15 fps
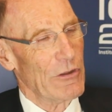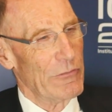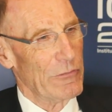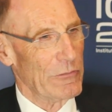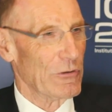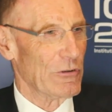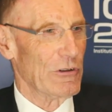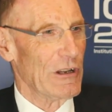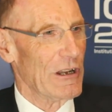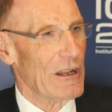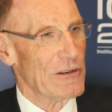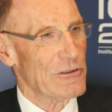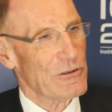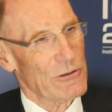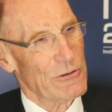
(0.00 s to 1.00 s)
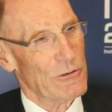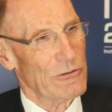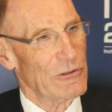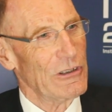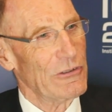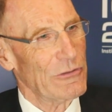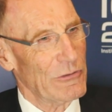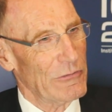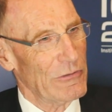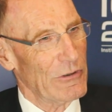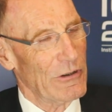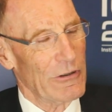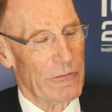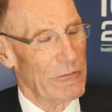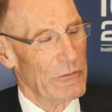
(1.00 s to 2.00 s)
if you've got an electric or a diesel,
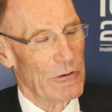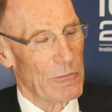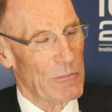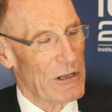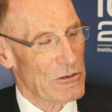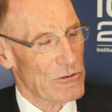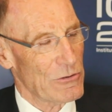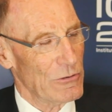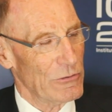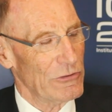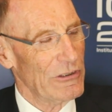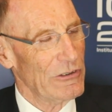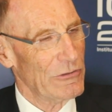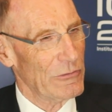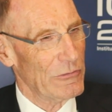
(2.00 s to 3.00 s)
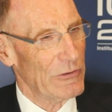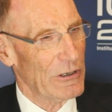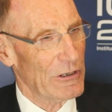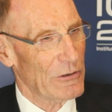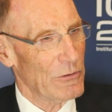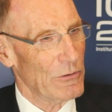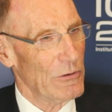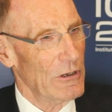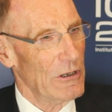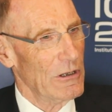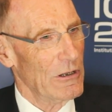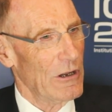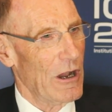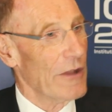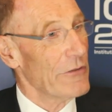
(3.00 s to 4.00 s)
if you've got a petrol or diesel vehicle,
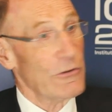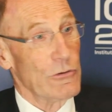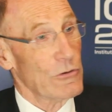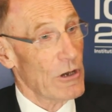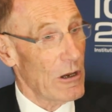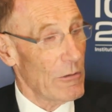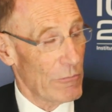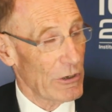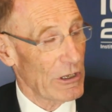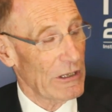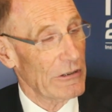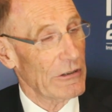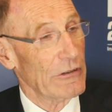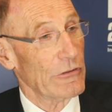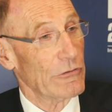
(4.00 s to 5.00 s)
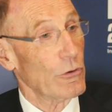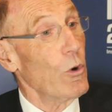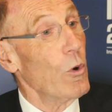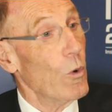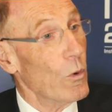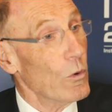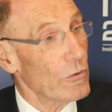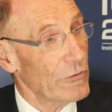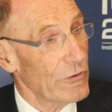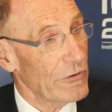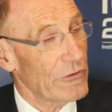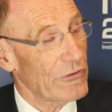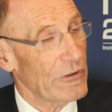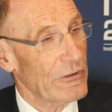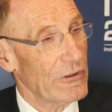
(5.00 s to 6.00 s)
either you can't bring it in at all to
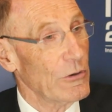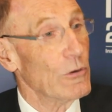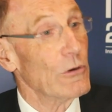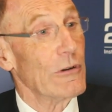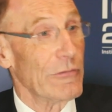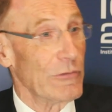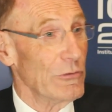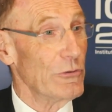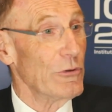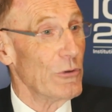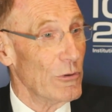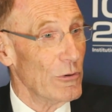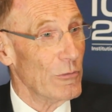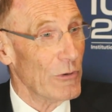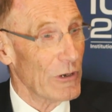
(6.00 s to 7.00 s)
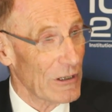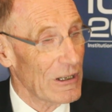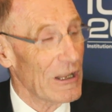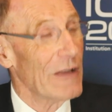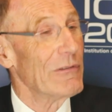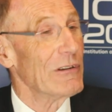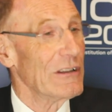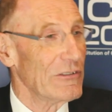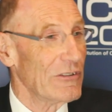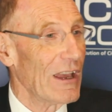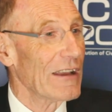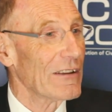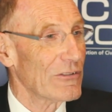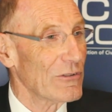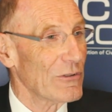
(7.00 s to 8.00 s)
the city, or if you do, we're going to heavily
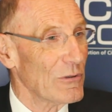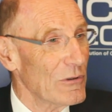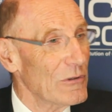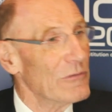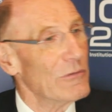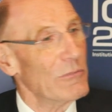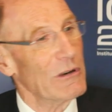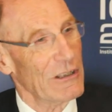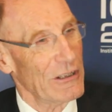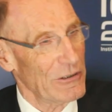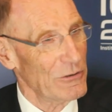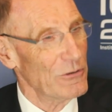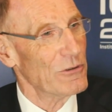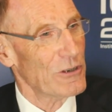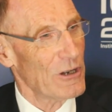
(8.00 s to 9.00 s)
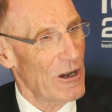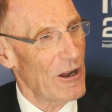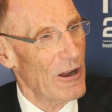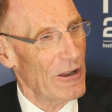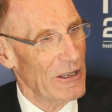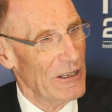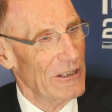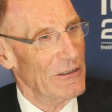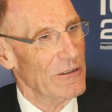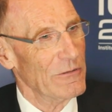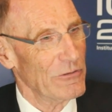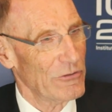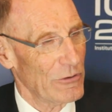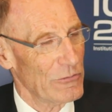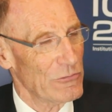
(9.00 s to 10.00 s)
tax you for bringing your car
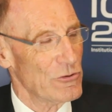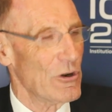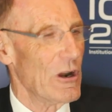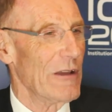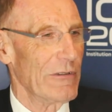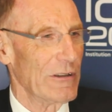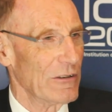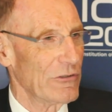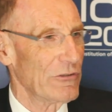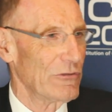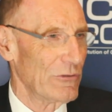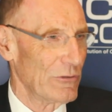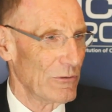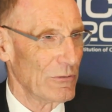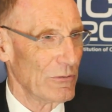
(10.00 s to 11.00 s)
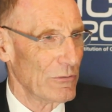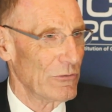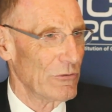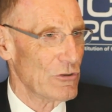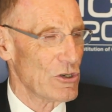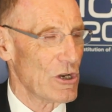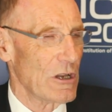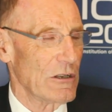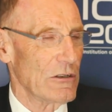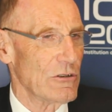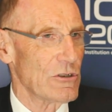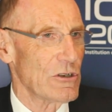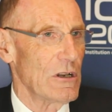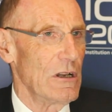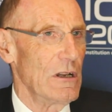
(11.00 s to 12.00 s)
in, so driving us to
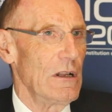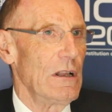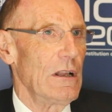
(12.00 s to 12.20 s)
change.